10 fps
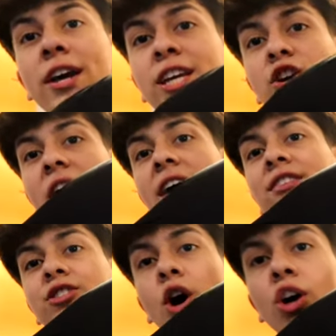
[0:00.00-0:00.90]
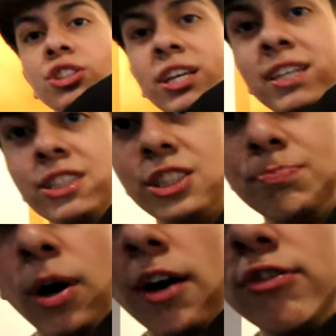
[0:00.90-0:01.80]
here I have this All Saints
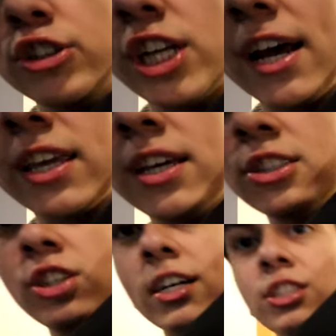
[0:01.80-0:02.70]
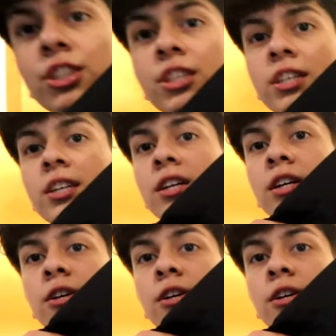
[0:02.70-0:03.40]
puffer jacket, as you guys can see.